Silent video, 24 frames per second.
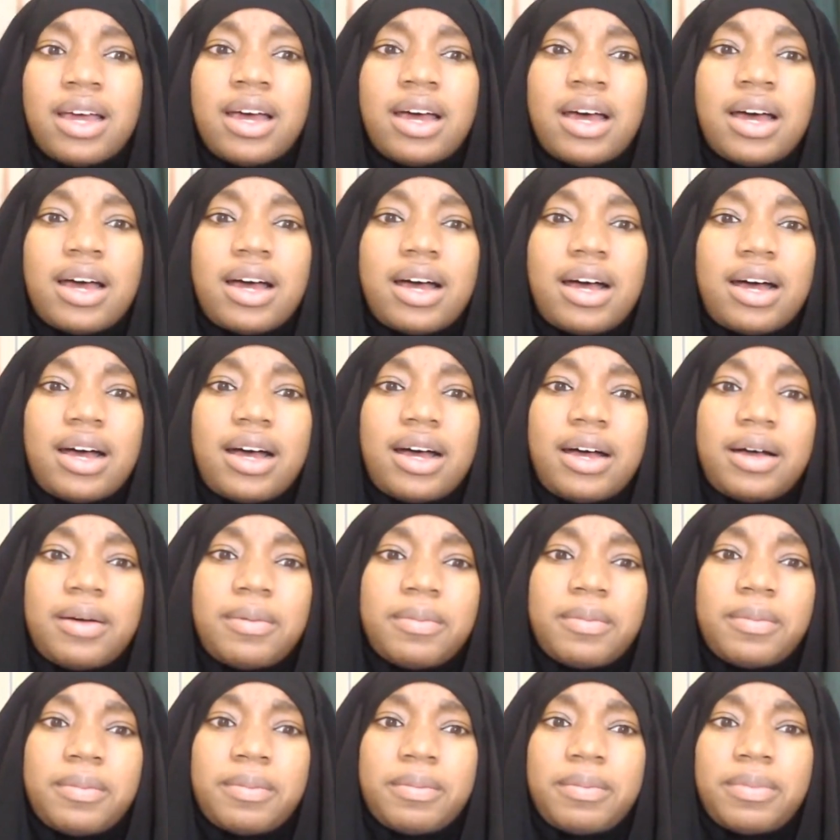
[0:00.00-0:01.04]

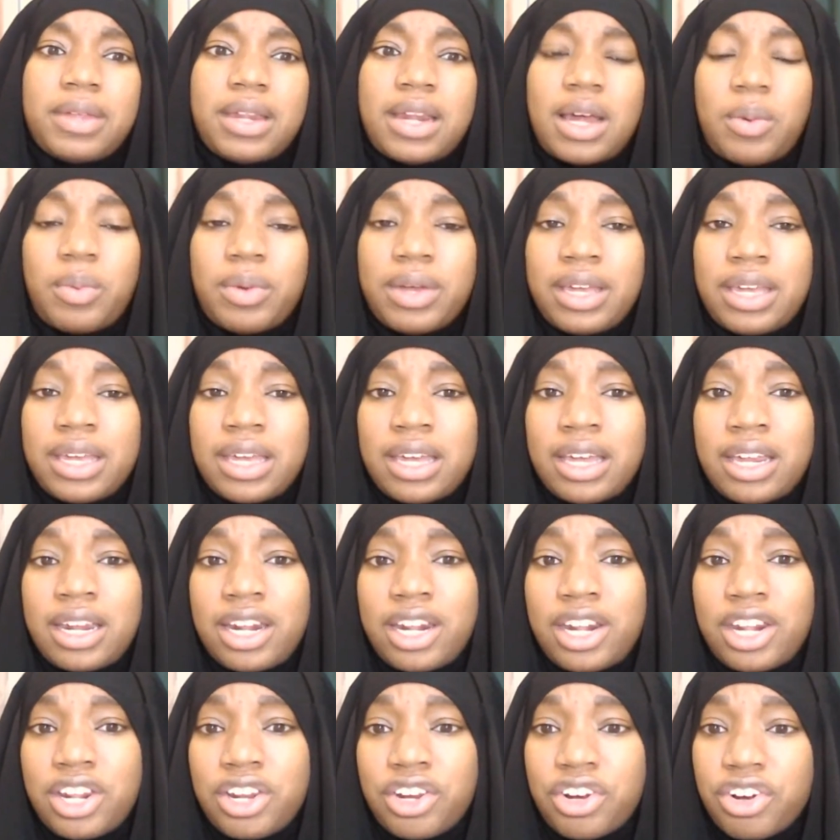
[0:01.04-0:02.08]
Then I would get
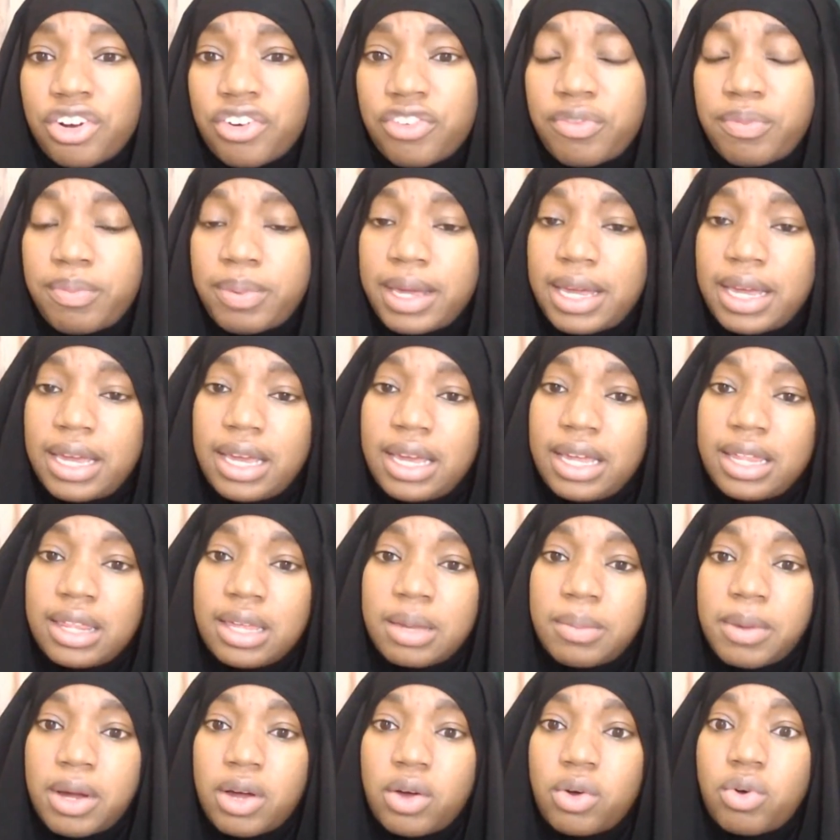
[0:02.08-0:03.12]
nerve pain. Then
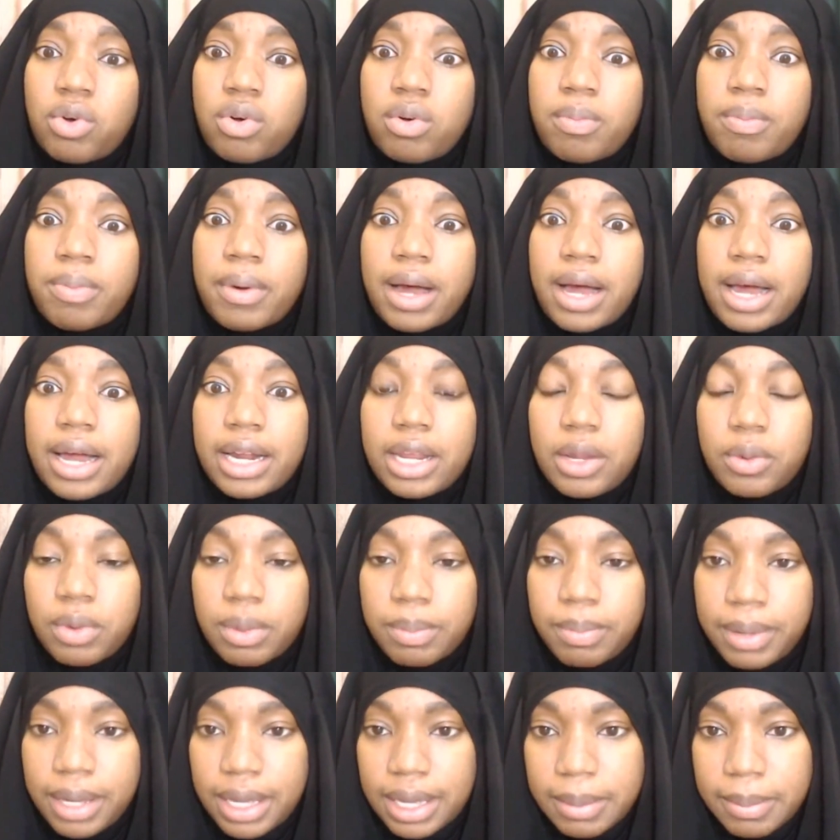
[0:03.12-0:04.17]
my whole body would
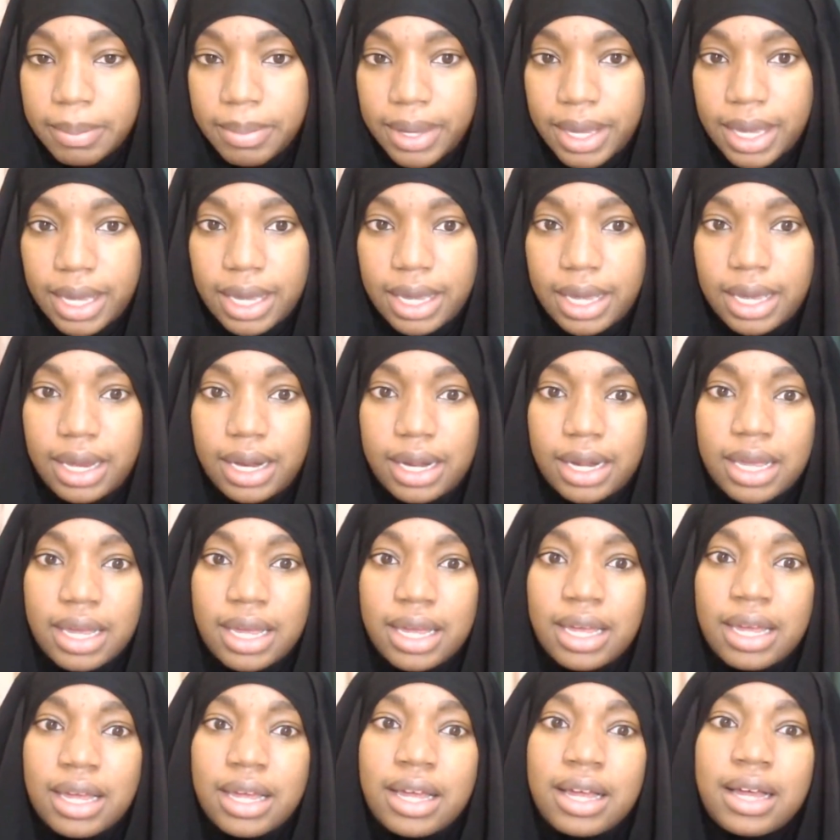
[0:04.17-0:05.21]
be in pain.
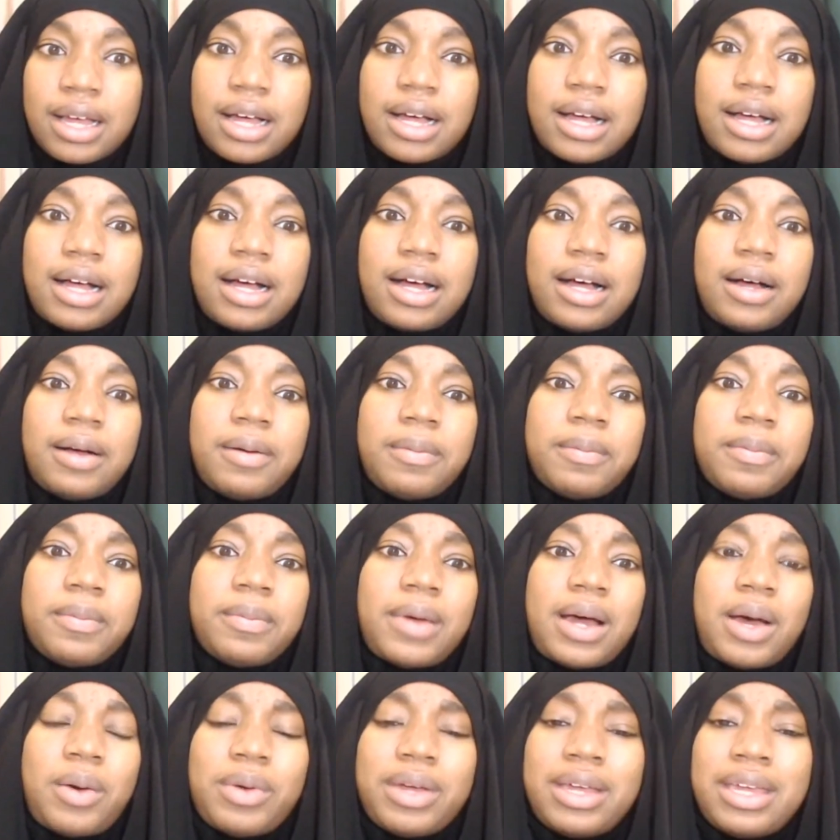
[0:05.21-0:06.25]

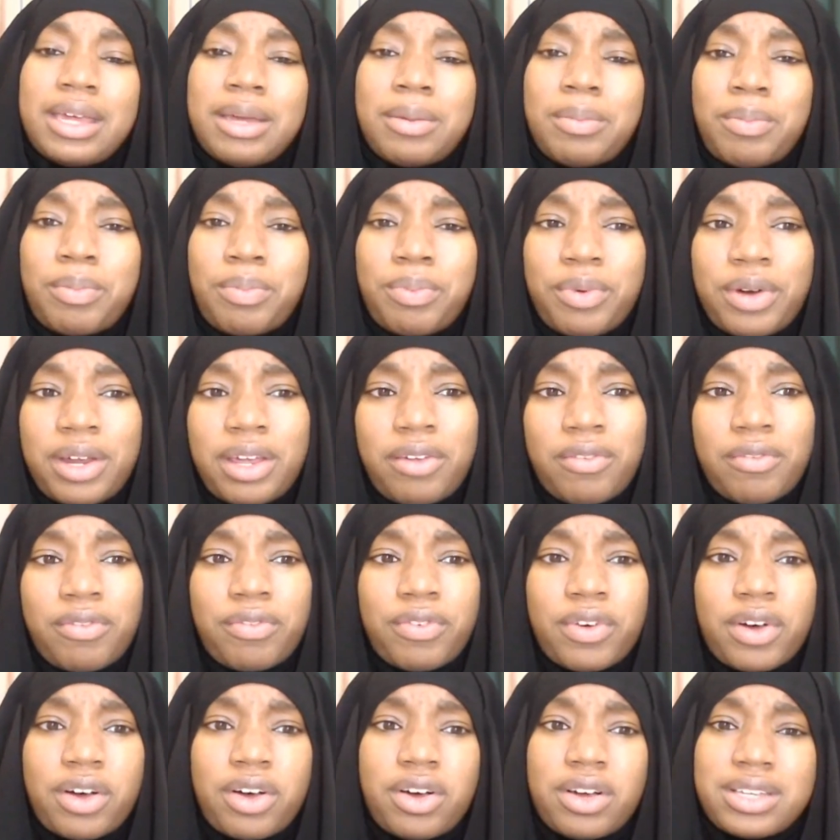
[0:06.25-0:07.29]
I would get brain
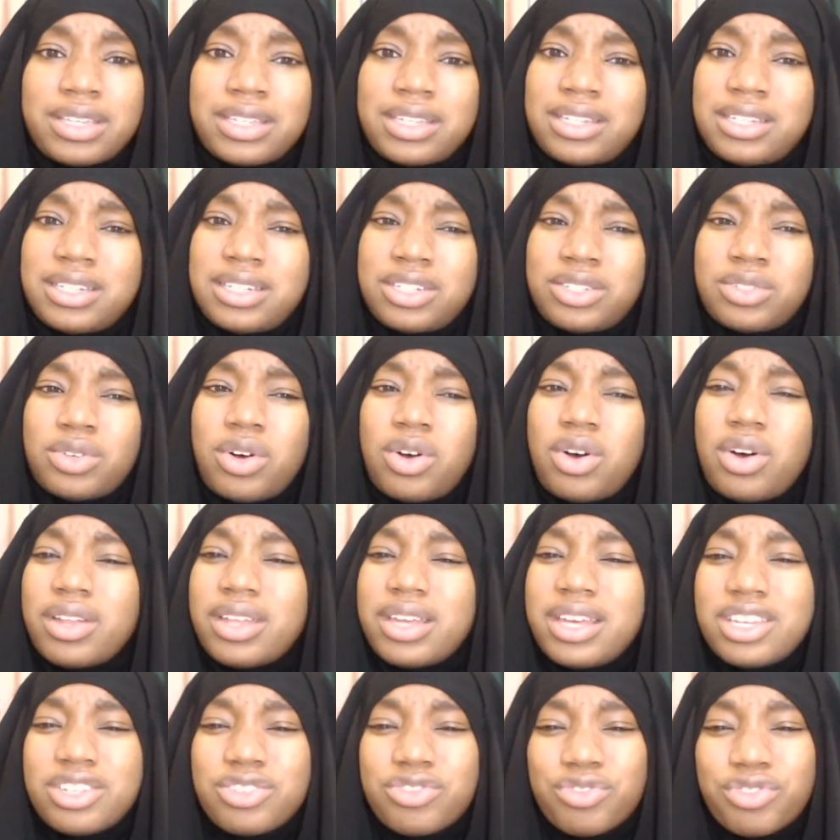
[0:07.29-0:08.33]
fogs and just all
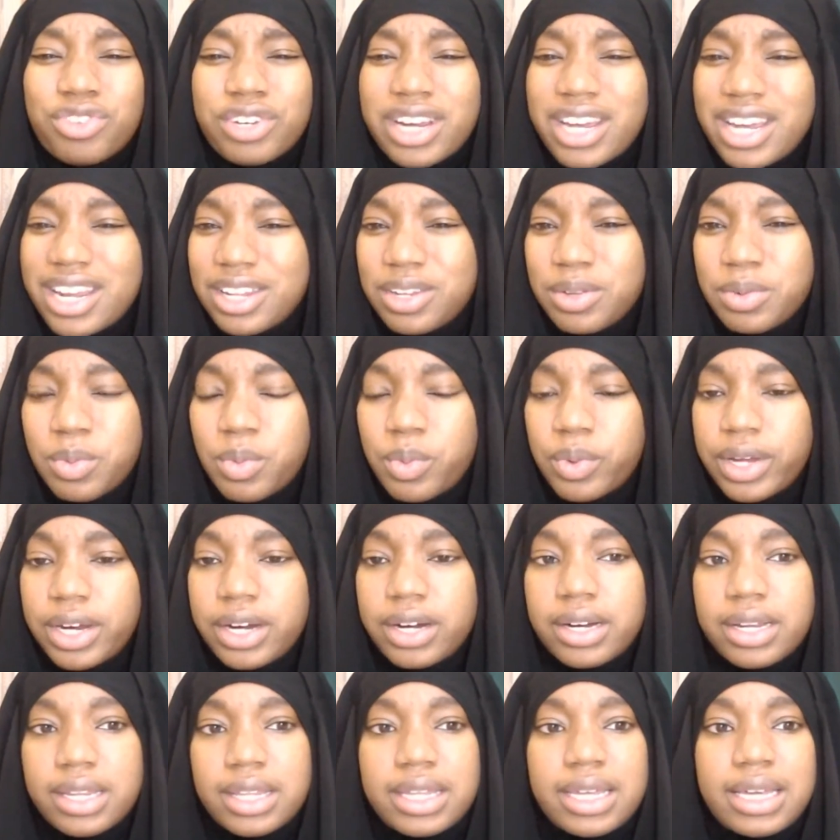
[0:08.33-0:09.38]
these random
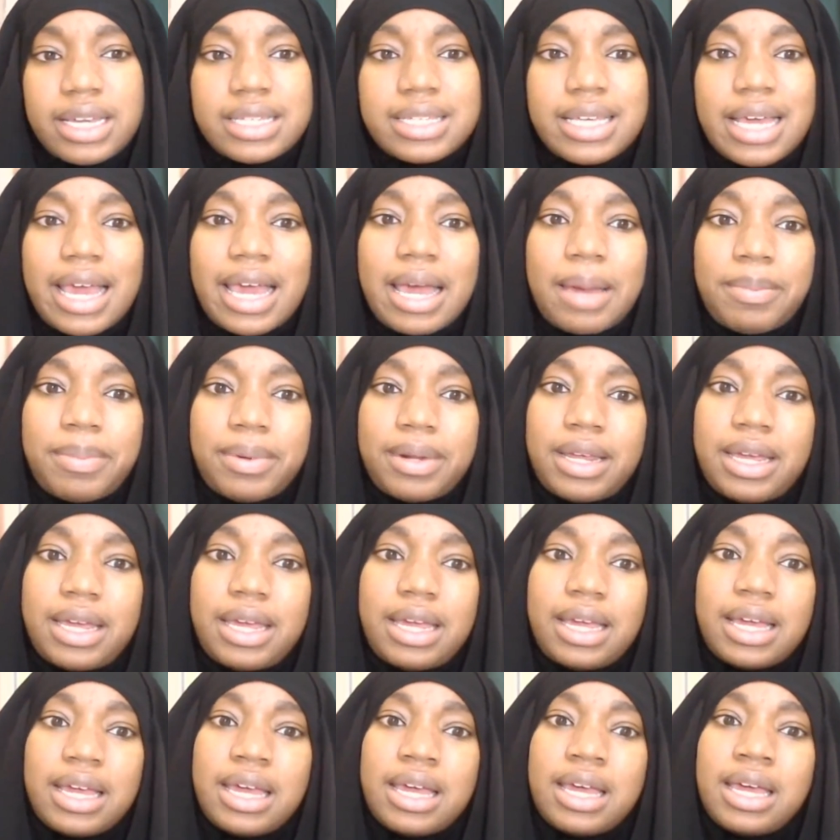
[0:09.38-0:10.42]
weird things
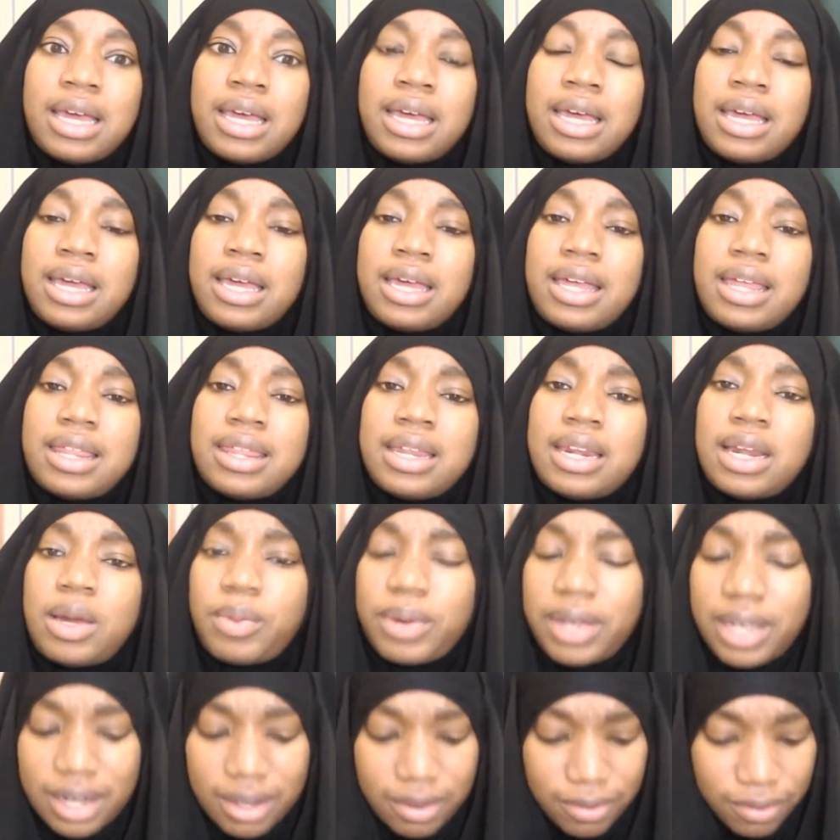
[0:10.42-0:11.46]
happening. Then I would
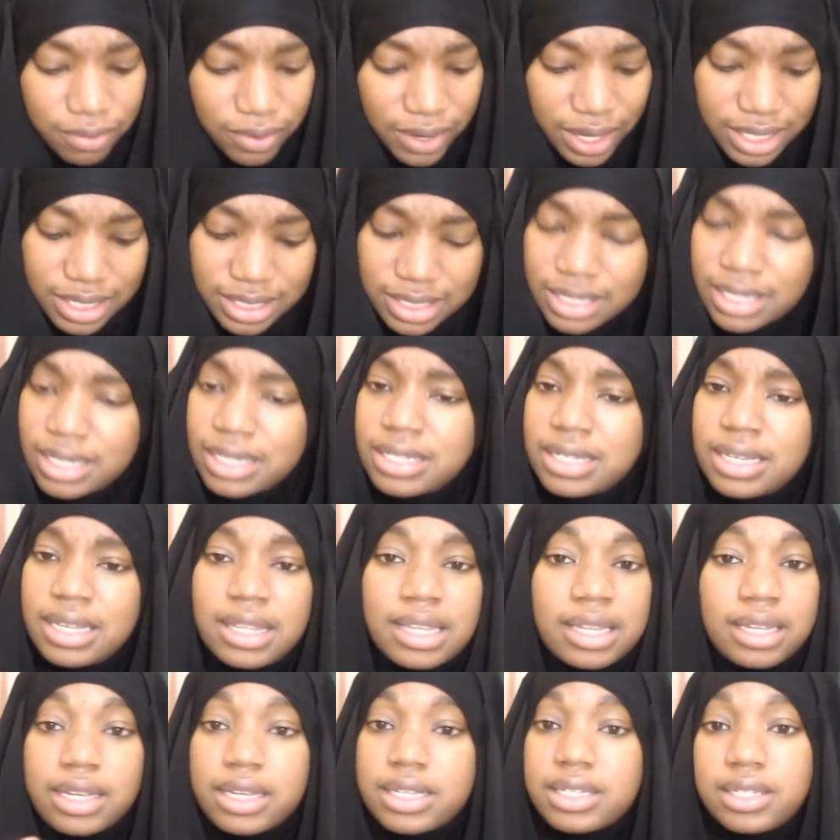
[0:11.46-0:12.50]
get infections, and the
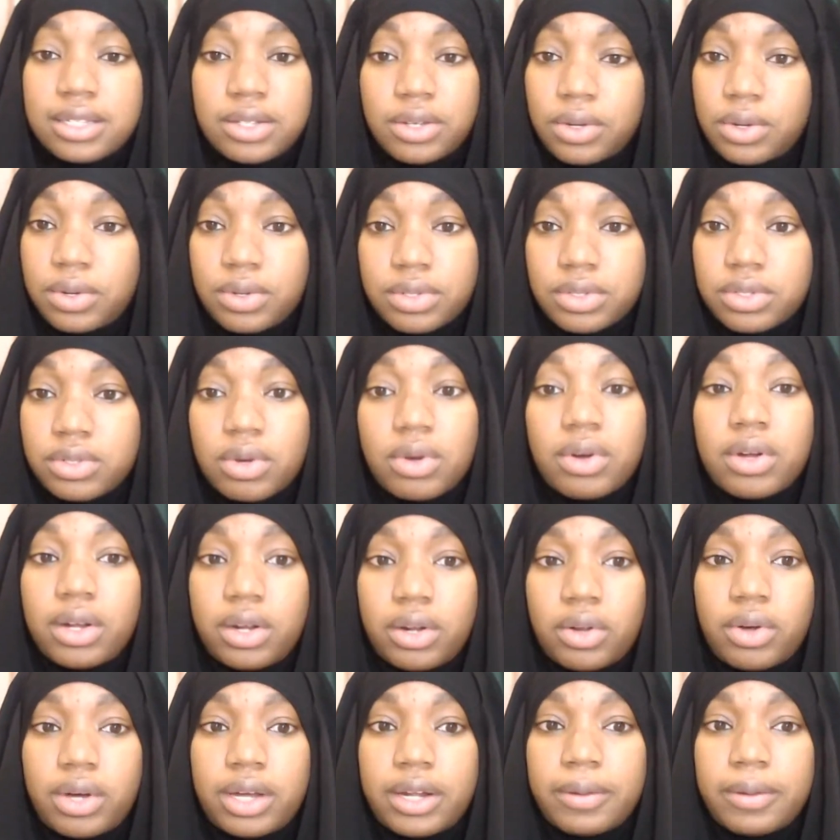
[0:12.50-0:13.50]
list goes on and on.